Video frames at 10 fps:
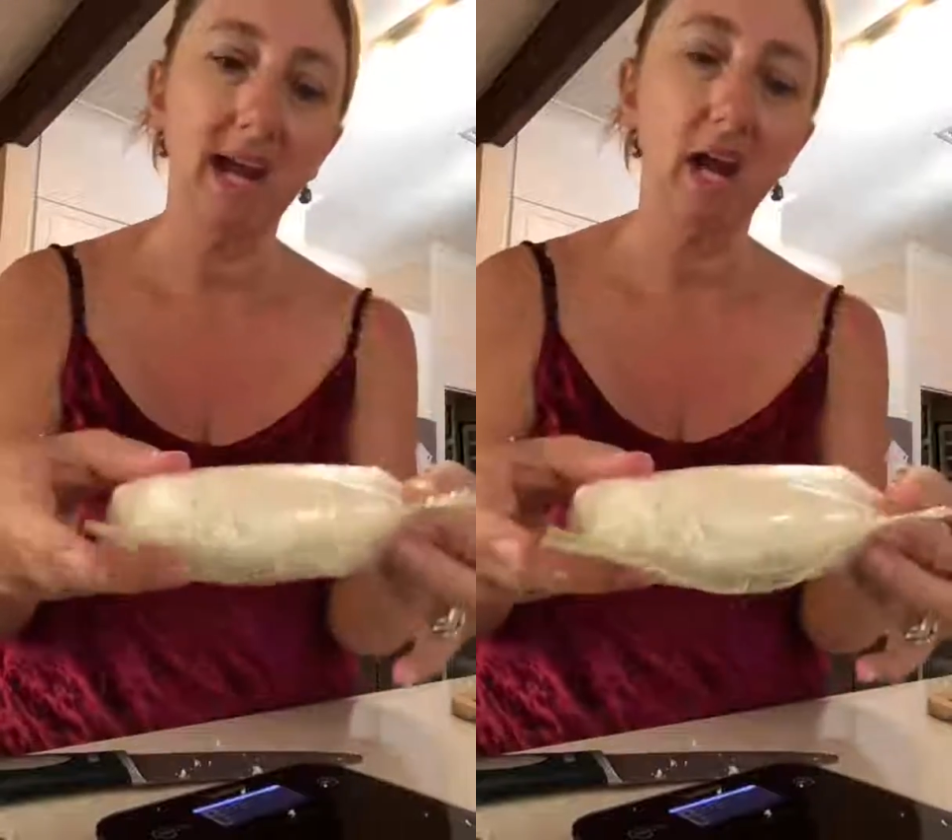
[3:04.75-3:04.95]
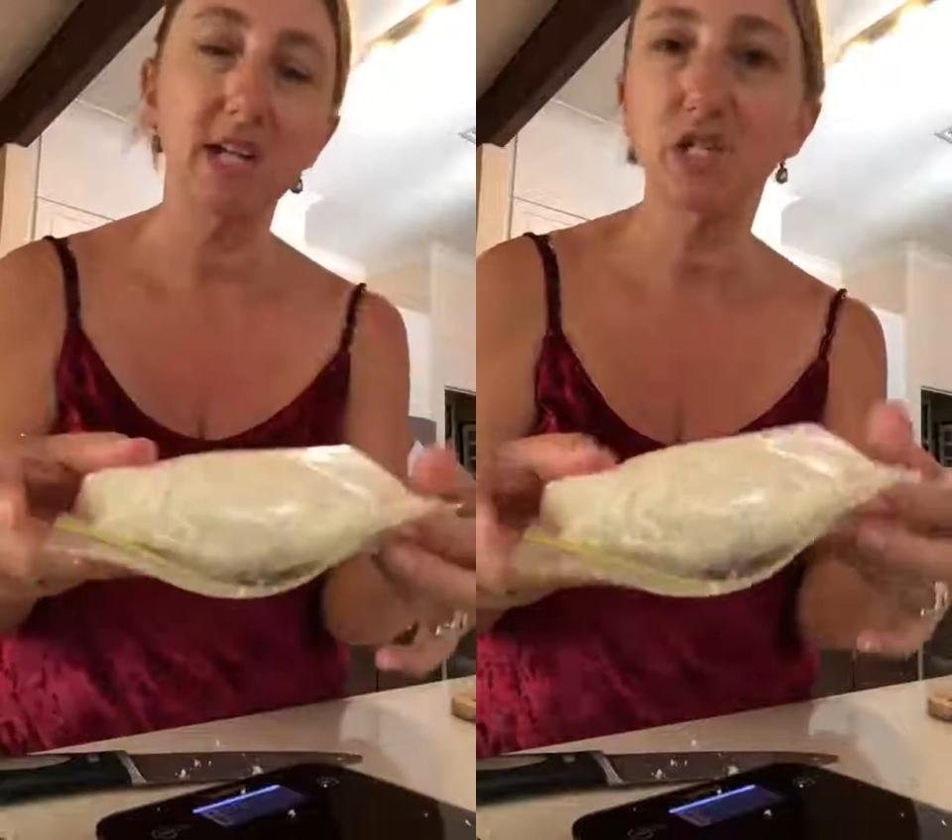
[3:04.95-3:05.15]

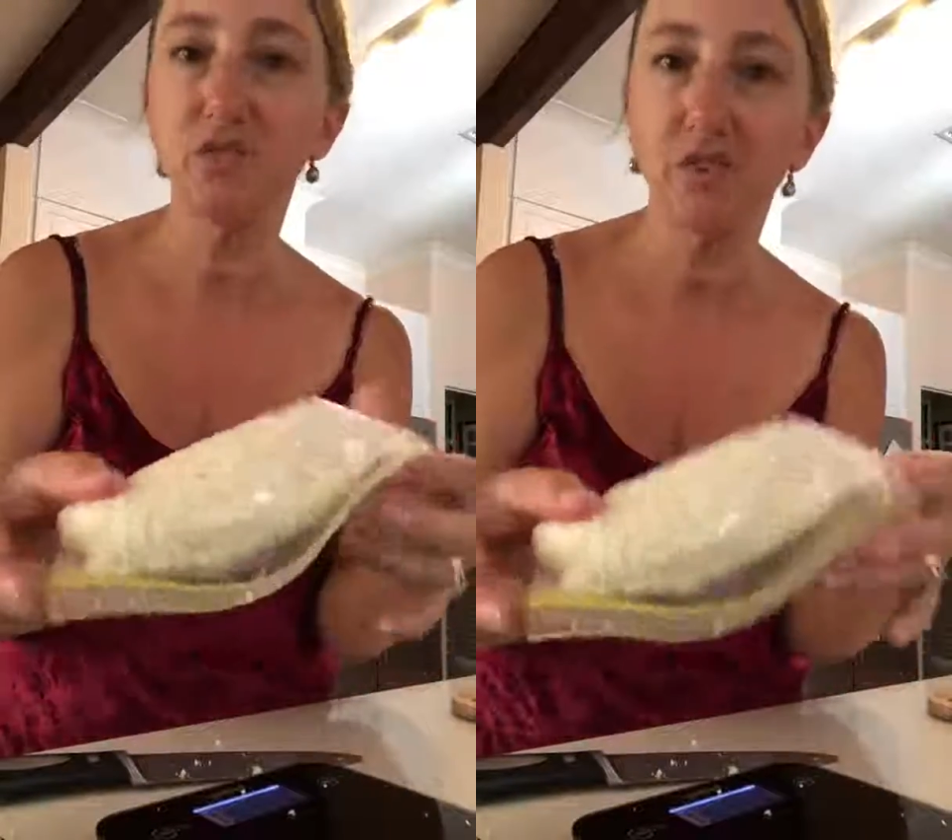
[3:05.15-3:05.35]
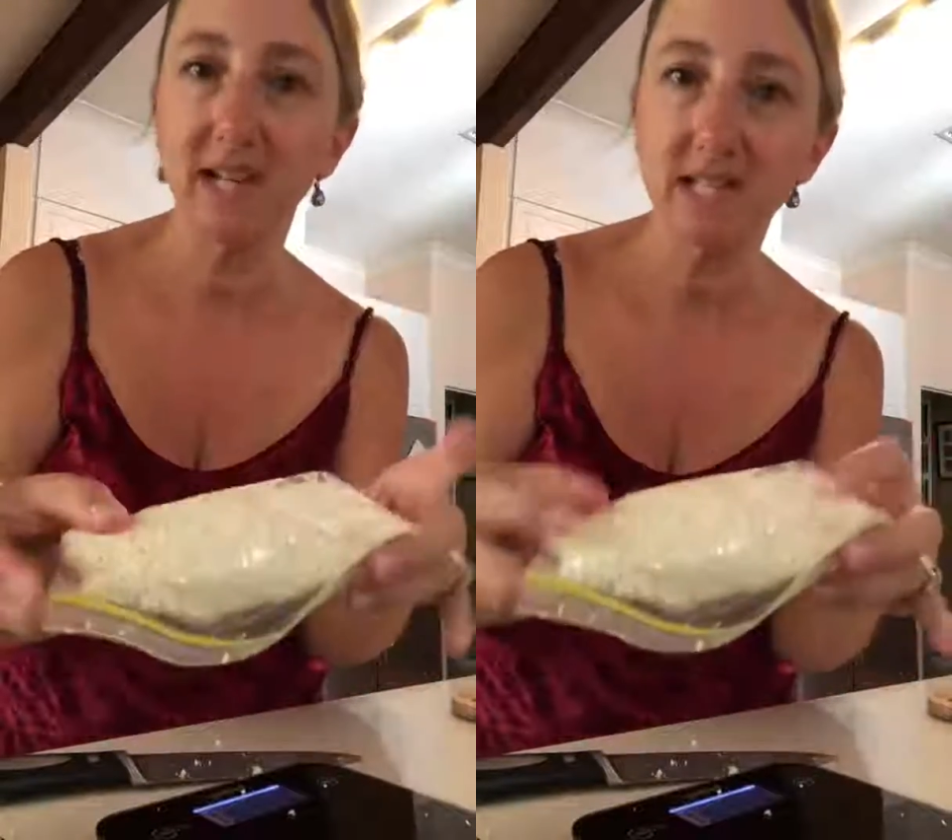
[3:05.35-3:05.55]
and I
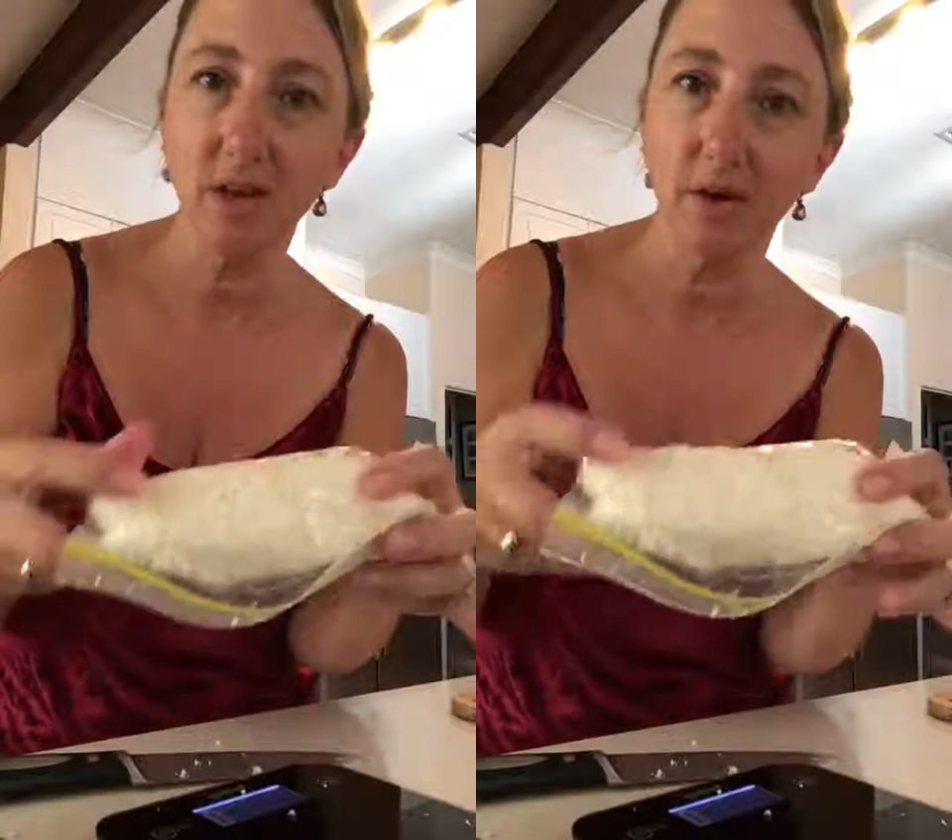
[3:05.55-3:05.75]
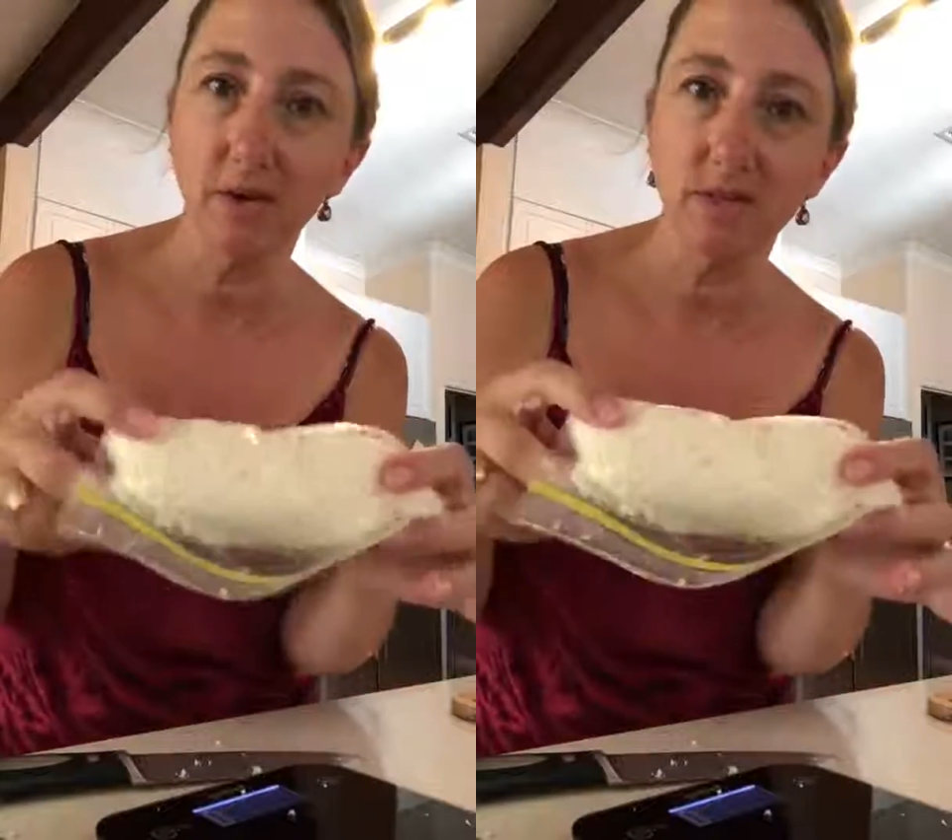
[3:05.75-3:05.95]
just freeze
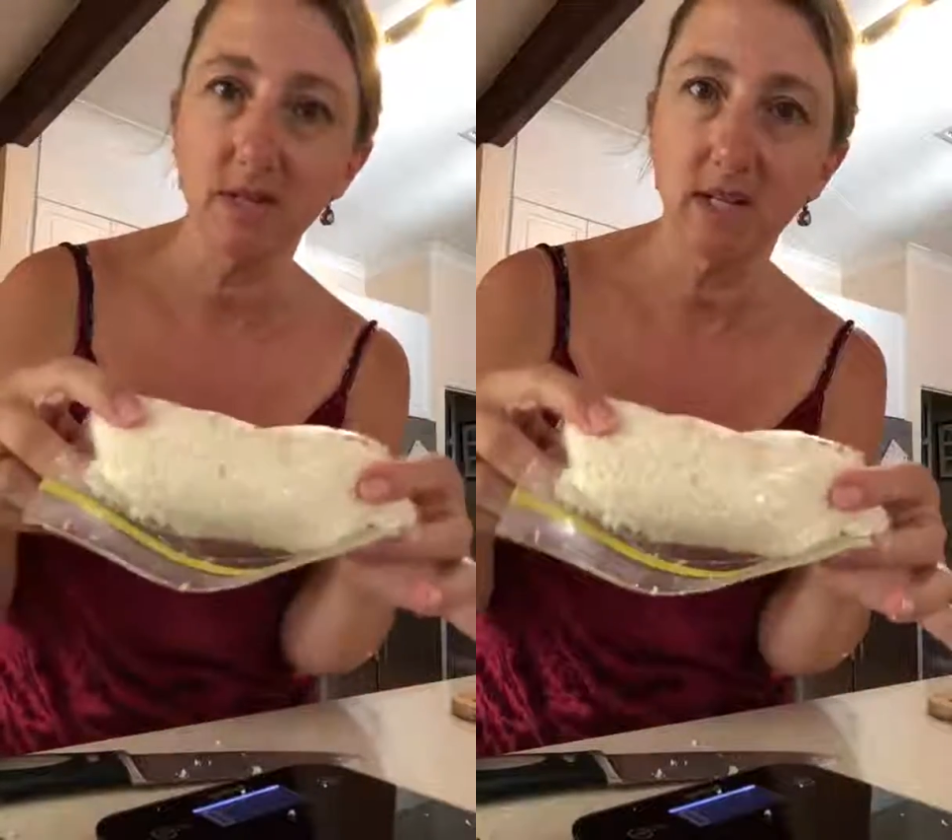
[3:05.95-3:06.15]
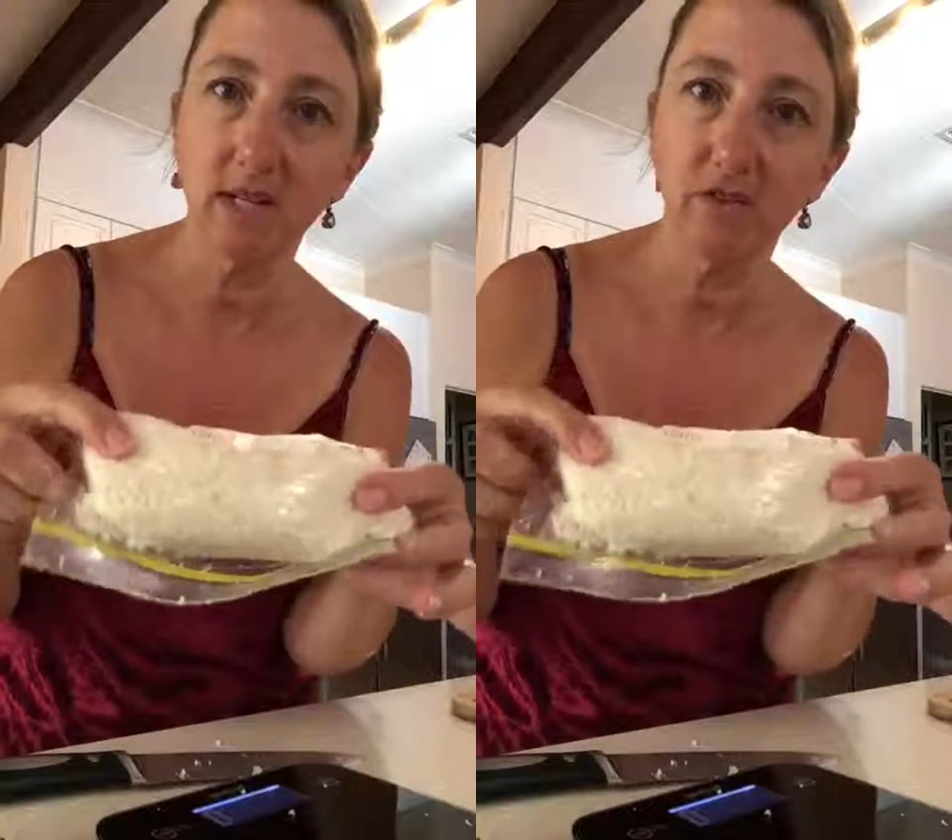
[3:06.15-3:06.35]
those
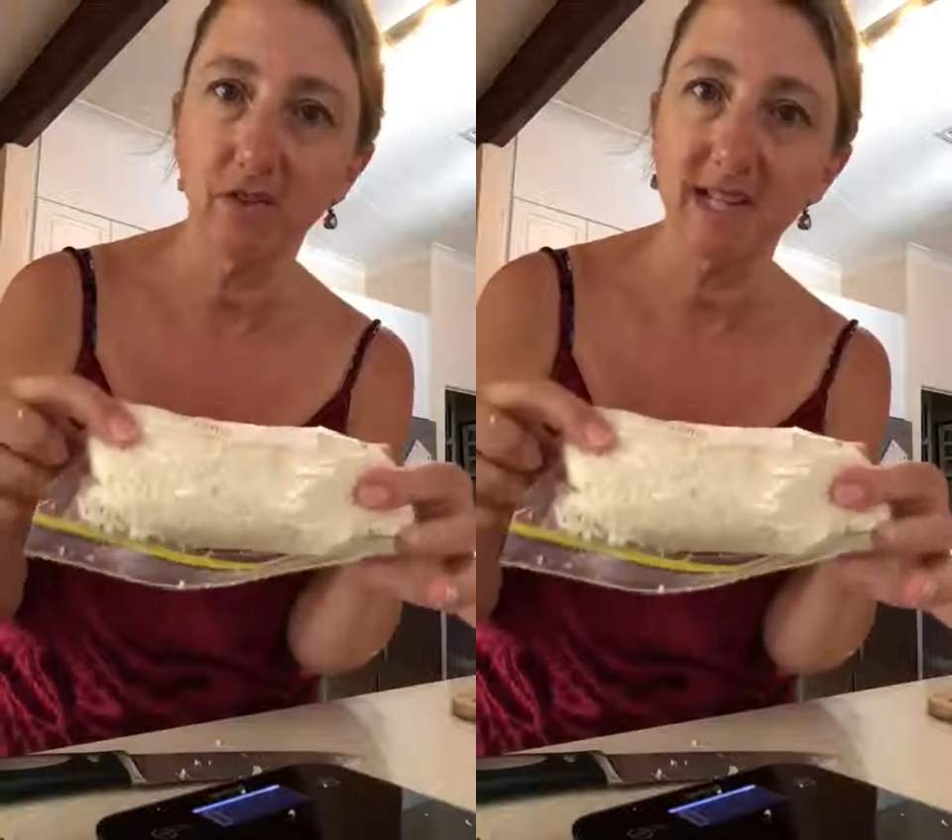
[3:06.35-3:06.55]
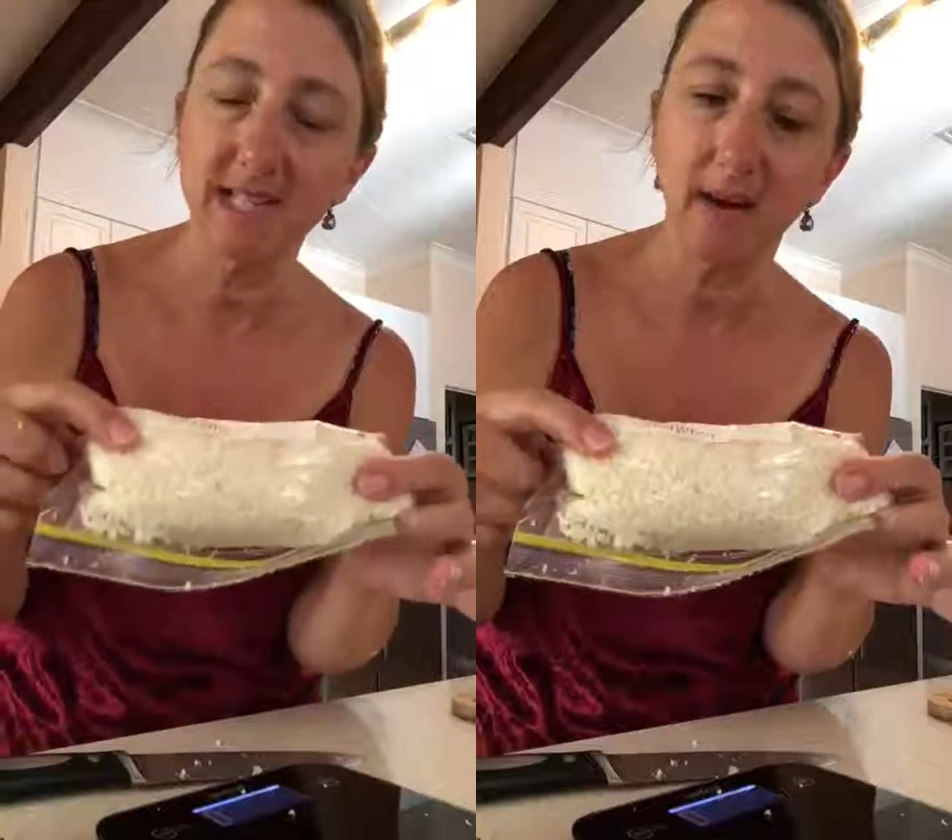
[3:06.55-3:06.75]
in the
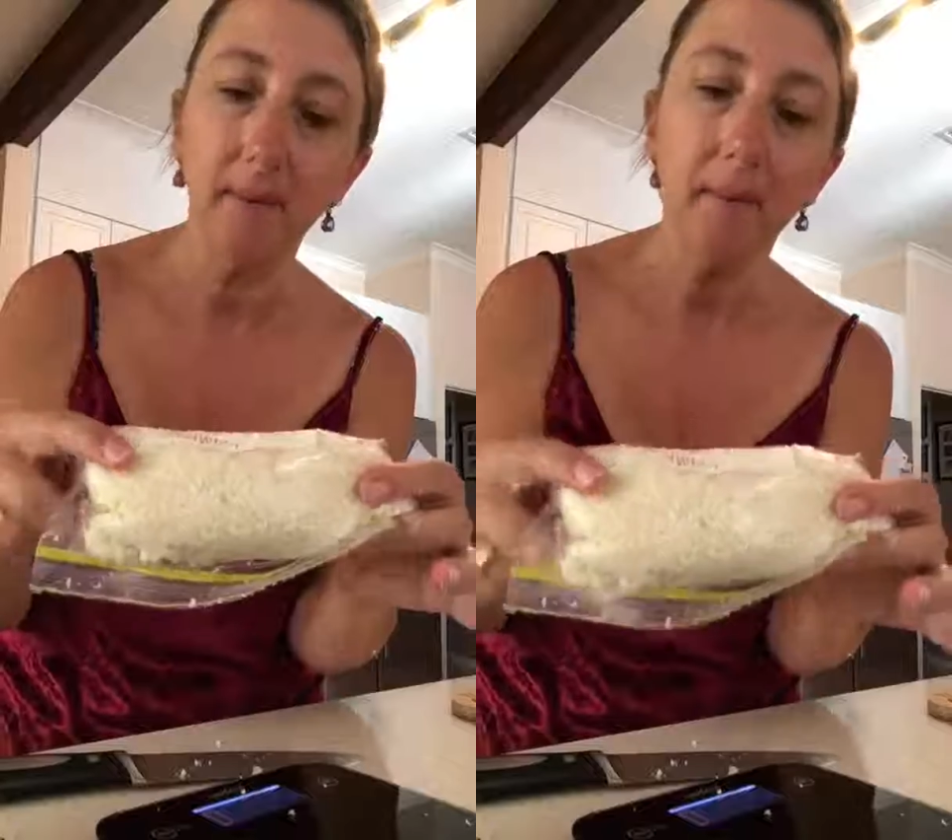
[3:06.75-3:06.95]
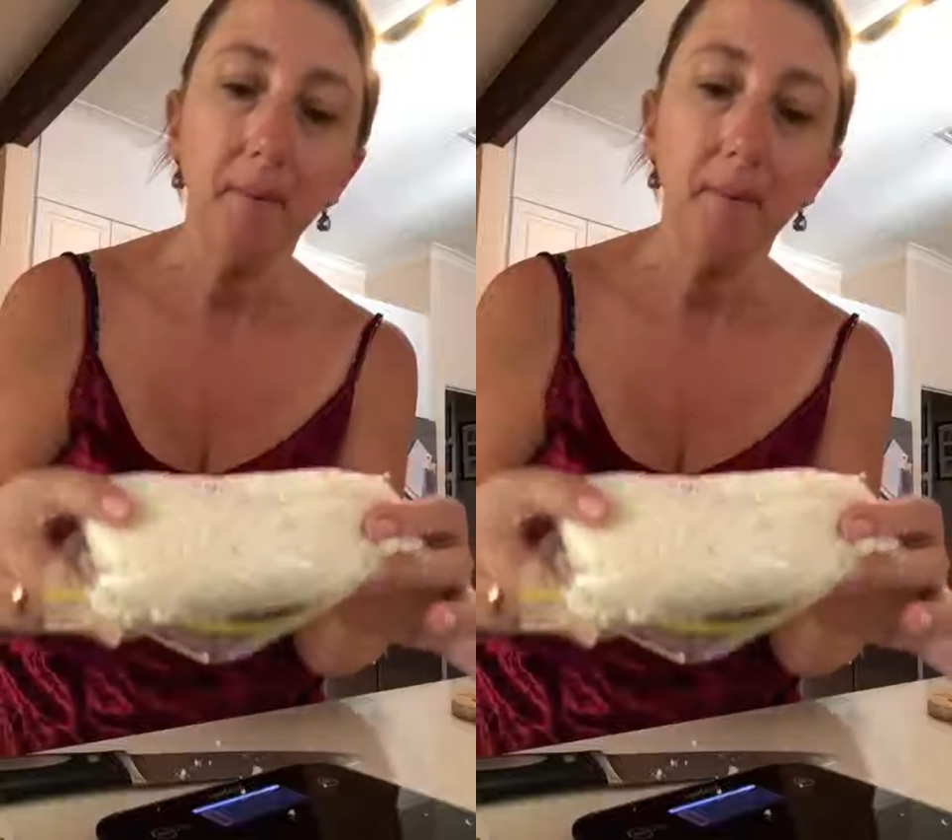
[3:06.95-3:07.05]
freezer.